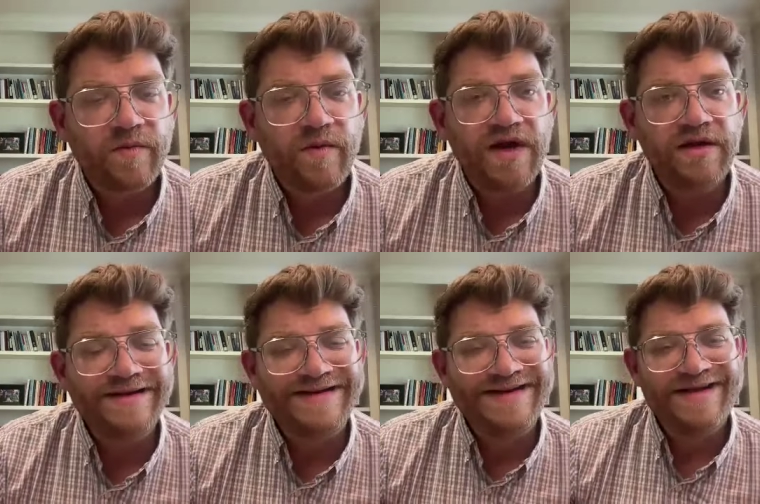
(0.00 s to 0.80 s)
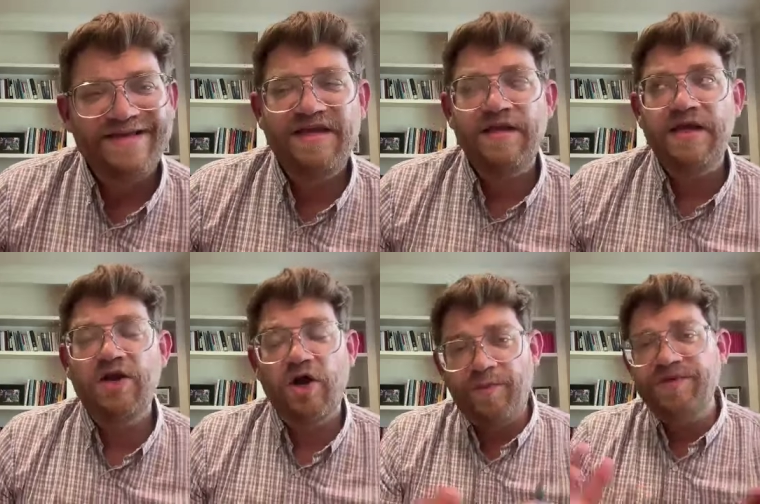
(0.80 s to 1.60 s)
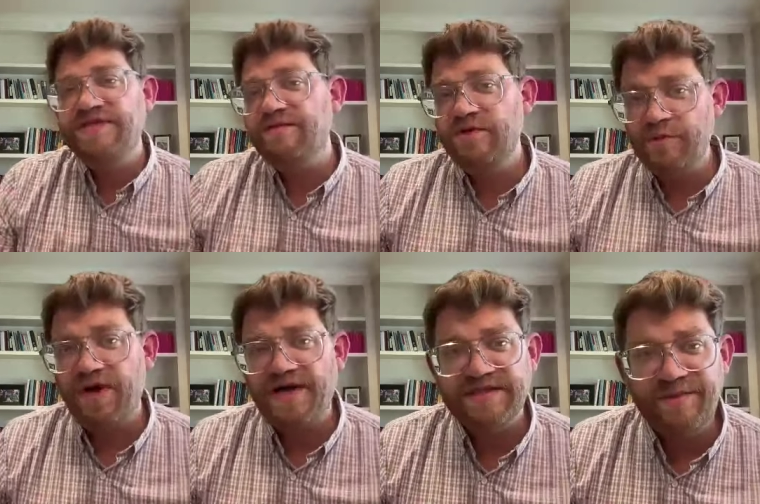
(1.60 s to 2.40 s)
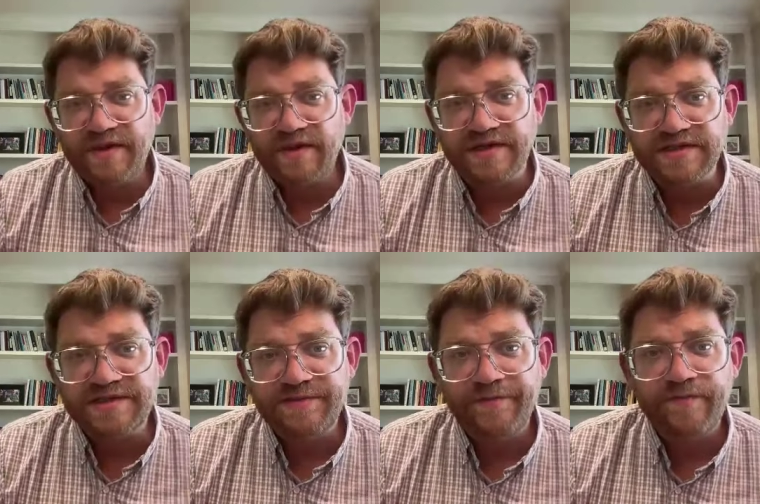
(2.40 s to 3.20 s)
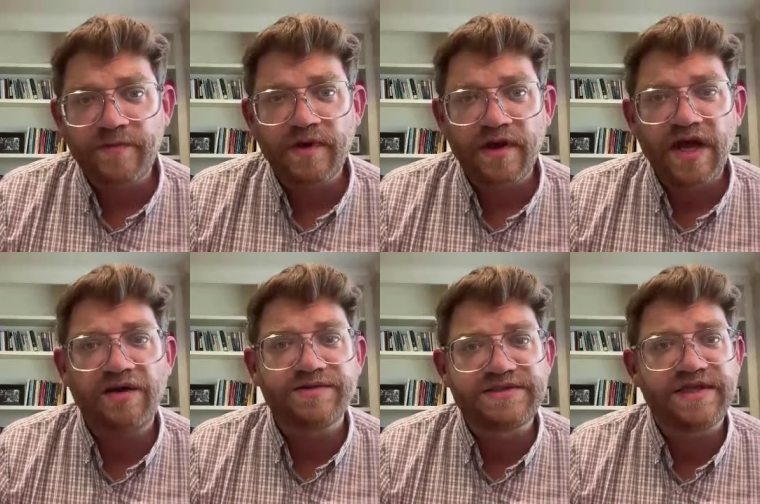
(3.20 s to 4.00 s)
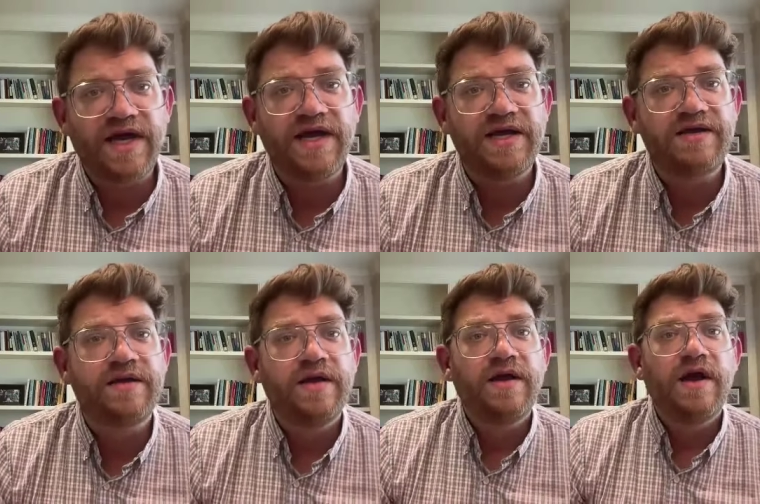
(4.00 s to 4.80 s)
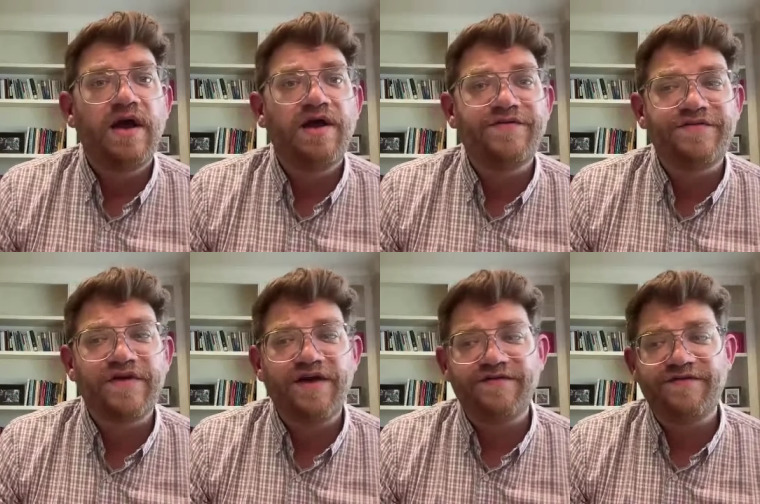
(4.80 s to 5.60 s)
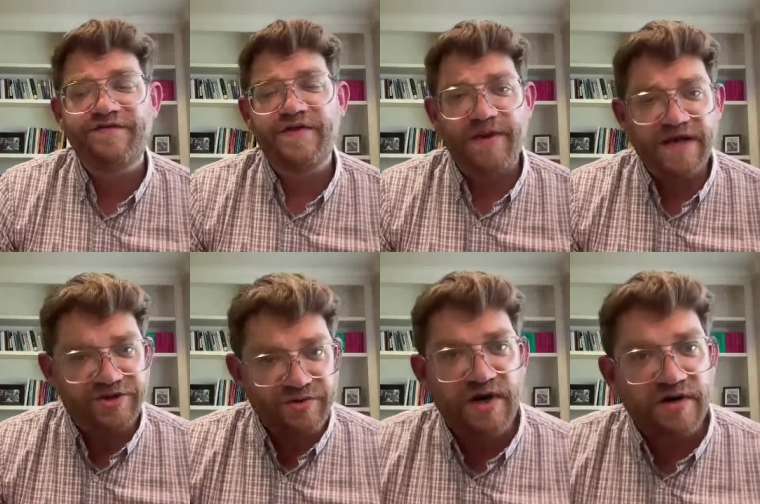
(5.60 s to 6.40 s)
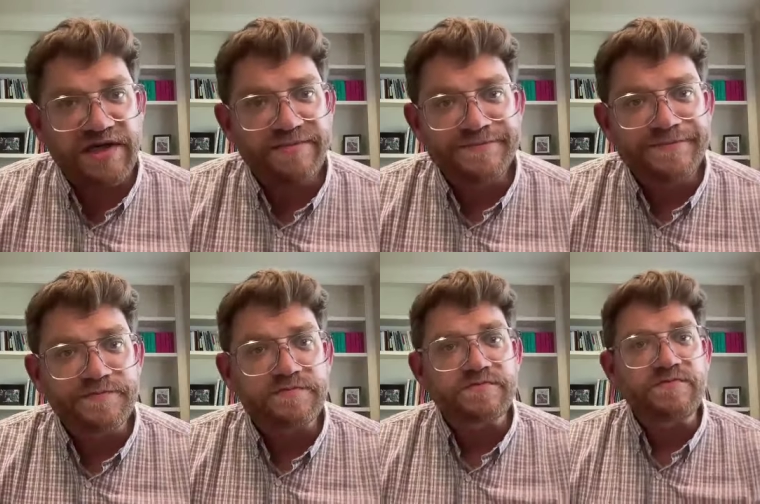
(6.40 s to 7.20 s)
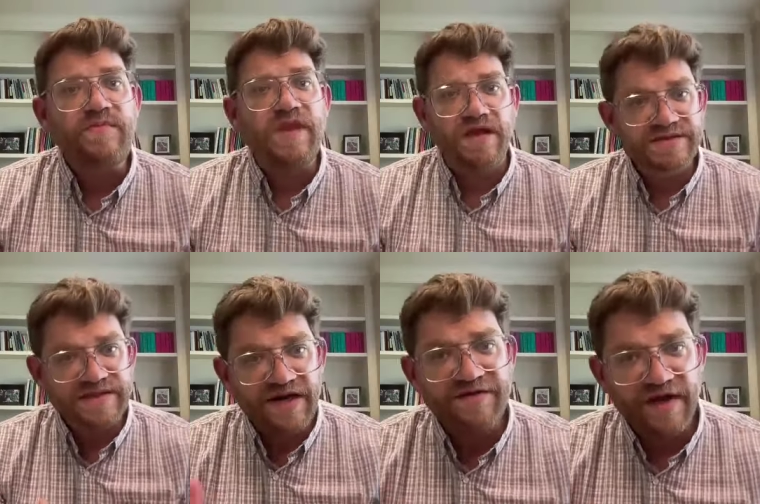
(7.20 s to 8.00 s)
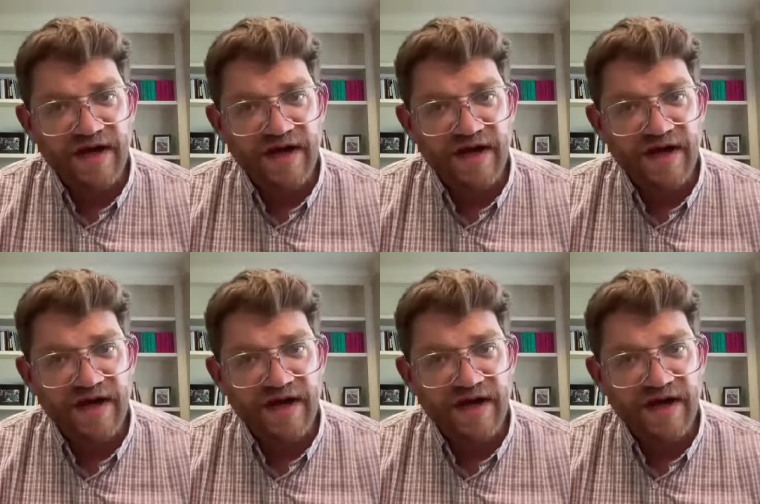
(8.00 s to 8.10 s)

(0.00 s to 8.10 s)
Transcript: right then it opens up new possibilities outside of of the patriarchy outside of mm-hmm. the